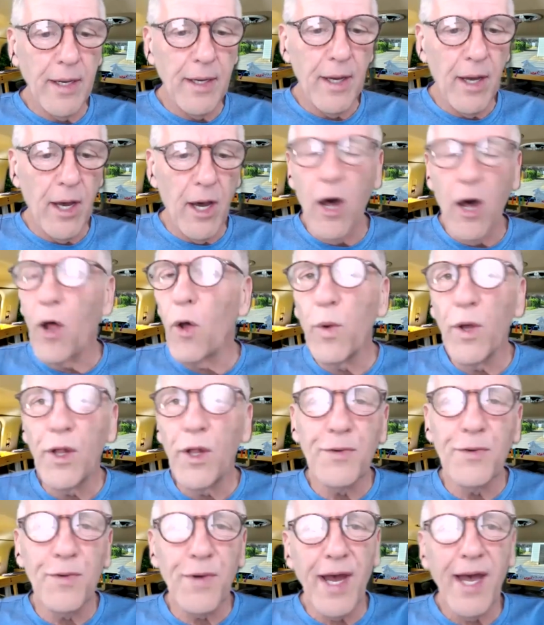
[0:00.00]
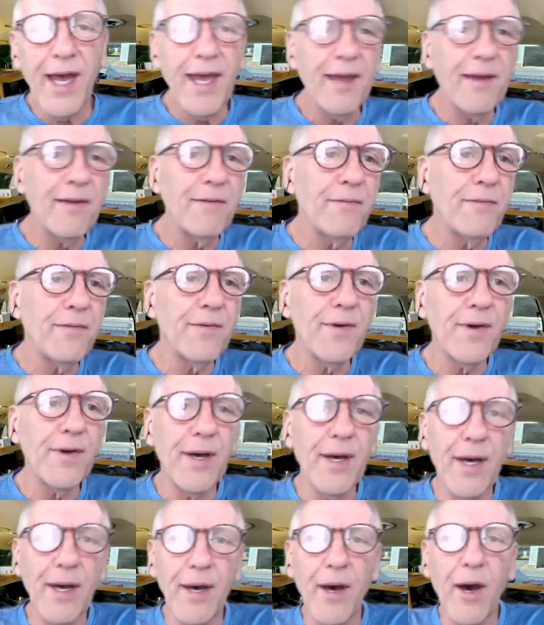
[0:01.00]
all-wheel drive,
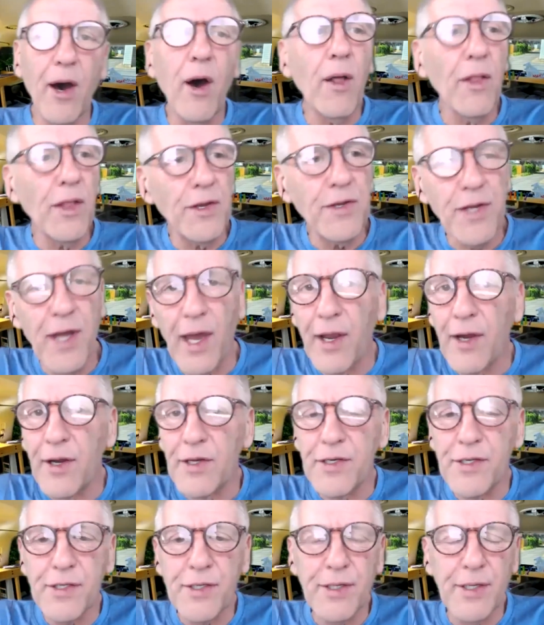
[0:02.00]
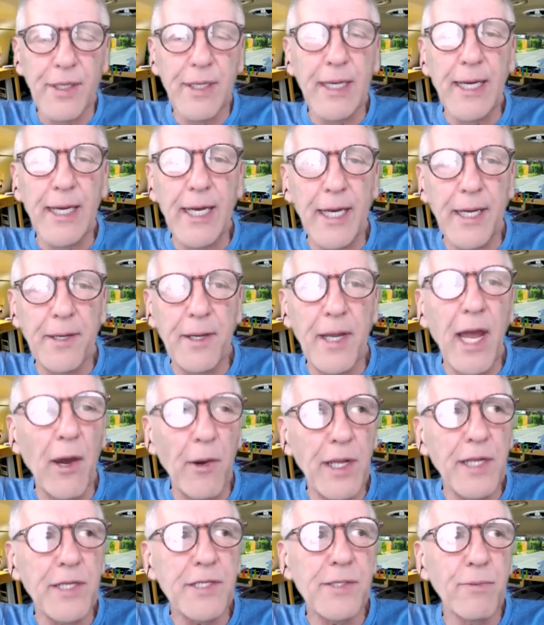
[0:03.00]
all the tires
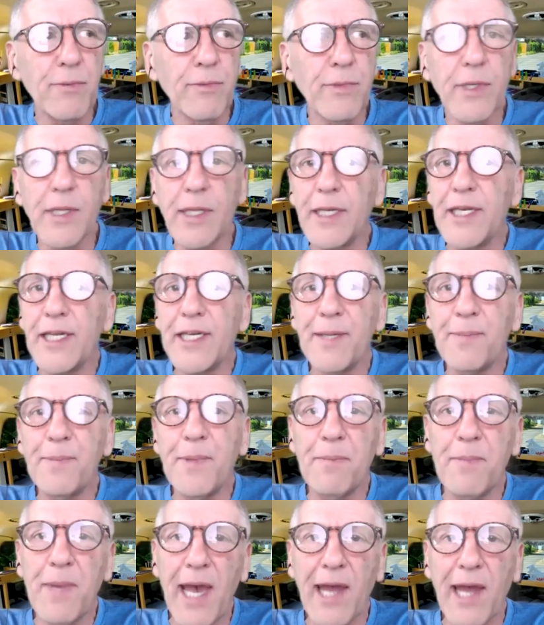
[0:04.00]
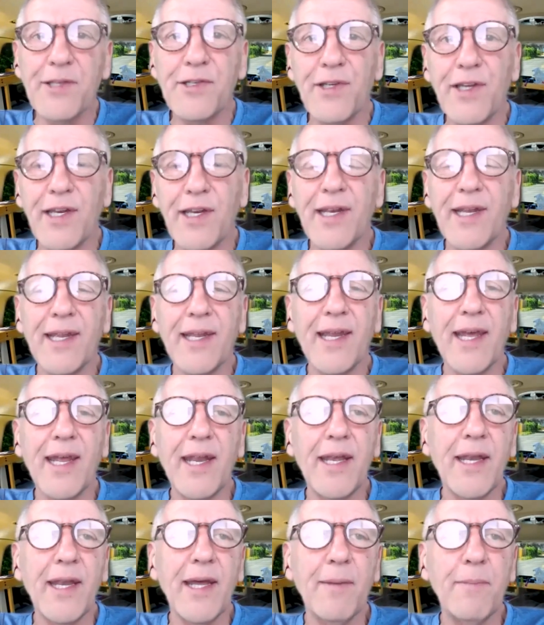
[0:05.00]
nowadays really need to be matching
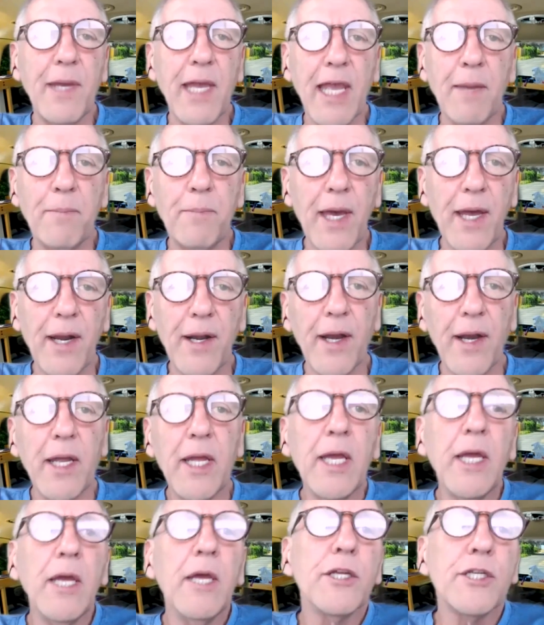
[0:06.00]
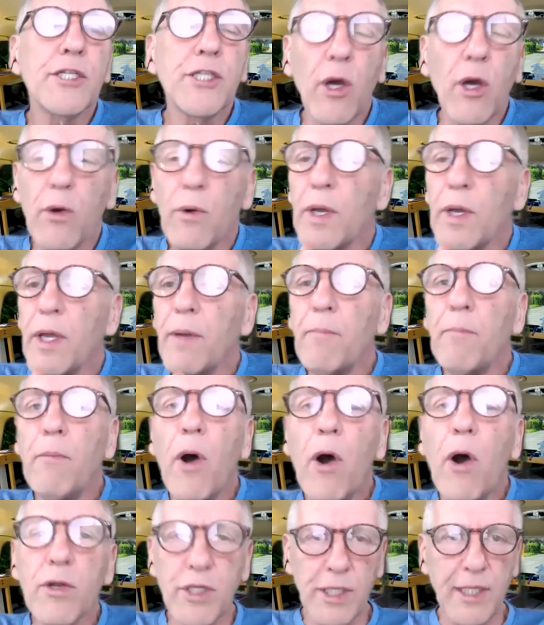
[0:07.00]
and make it better. So
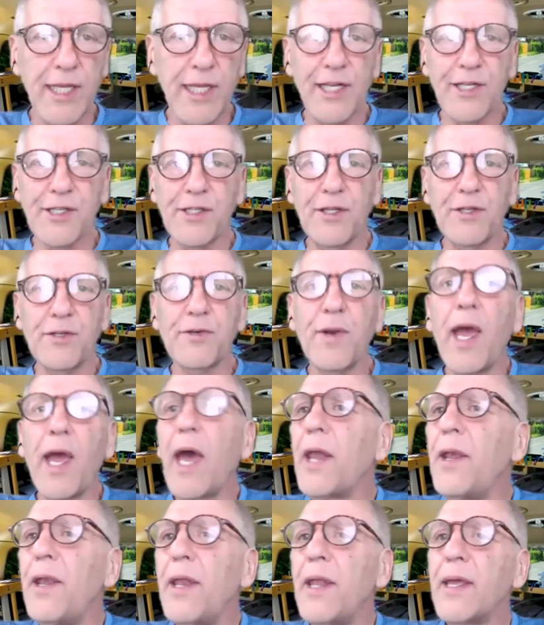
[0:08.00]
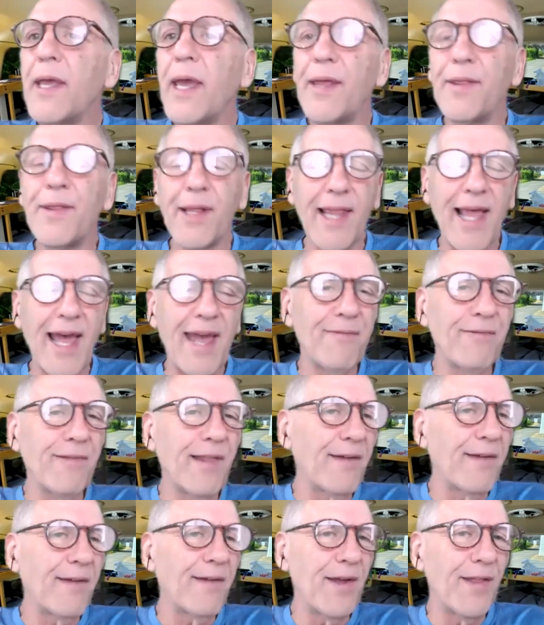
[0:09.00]
mostly it's the tread and the life
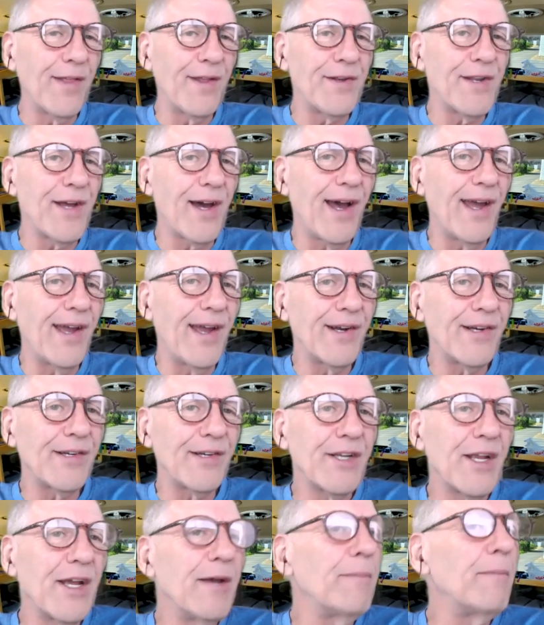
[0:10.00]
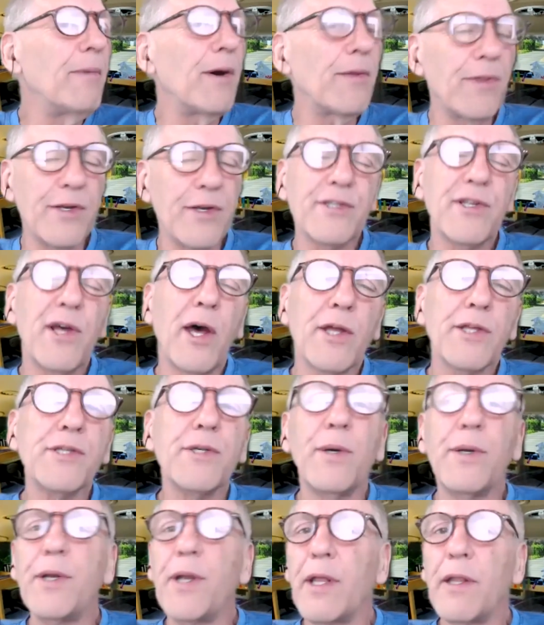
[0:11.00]
left on the tires, but there's
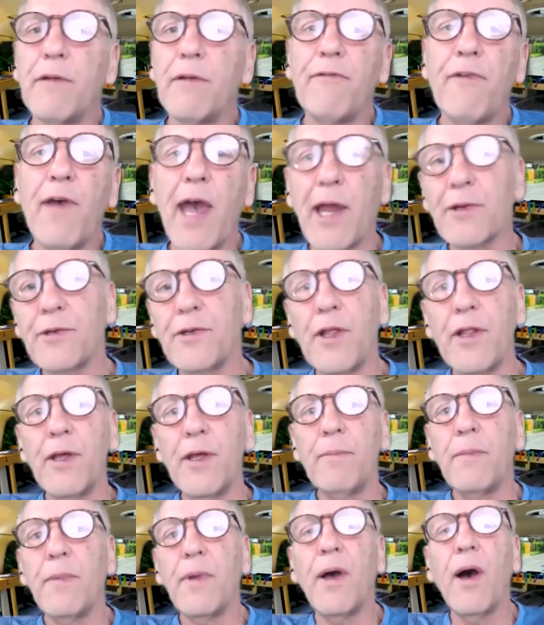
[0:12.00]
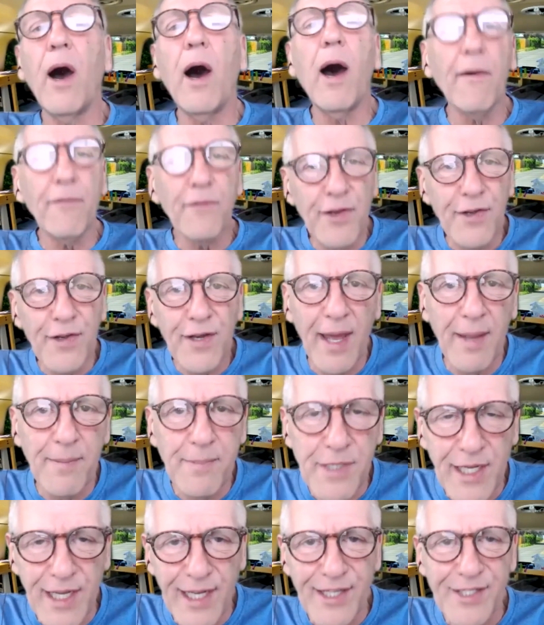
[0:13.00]
also another factor that
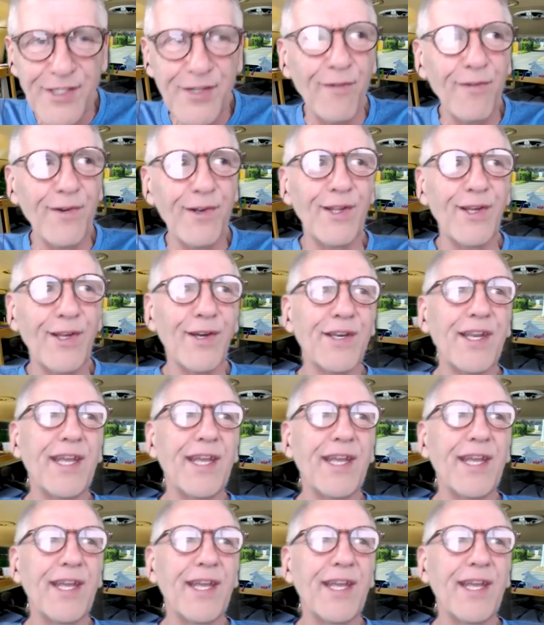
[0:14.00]
oftentimes gets overlooked,